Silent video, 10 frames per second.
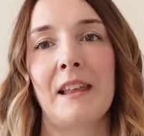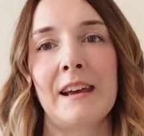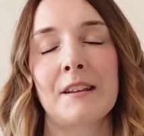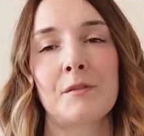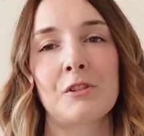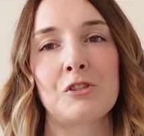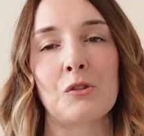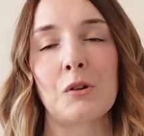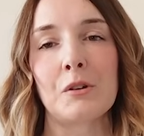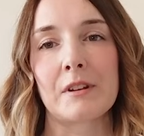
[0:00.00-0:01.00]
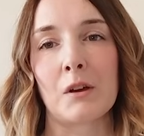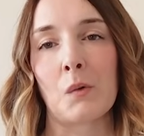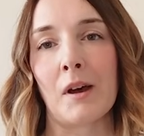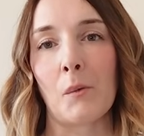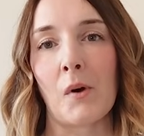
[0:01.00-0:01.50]
The legs of the shorts are
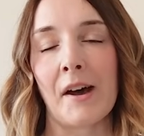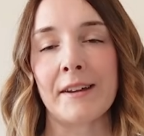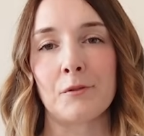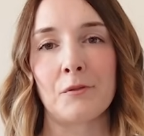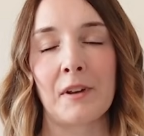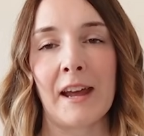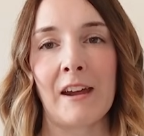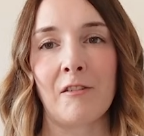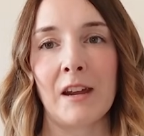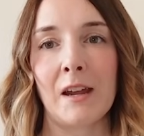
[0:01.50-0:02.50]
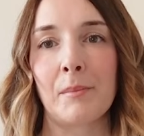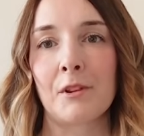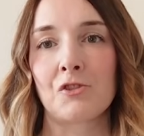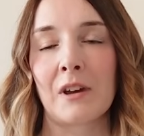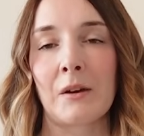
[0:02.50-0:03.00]
quite wide and flary, but
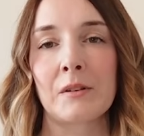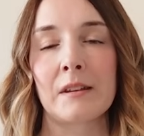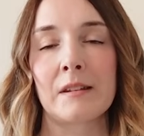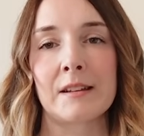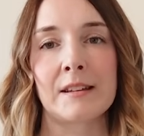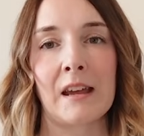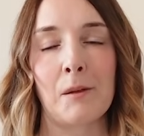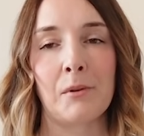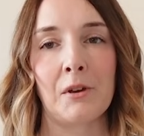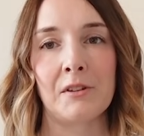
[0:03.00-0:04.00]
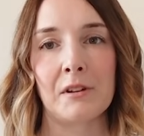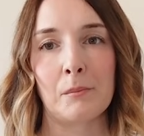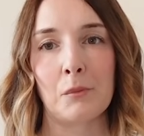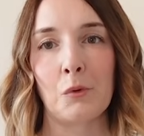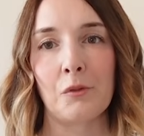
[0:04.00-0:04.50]
the trousers are tapered
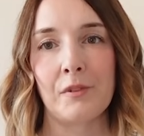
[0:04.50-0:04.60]
and more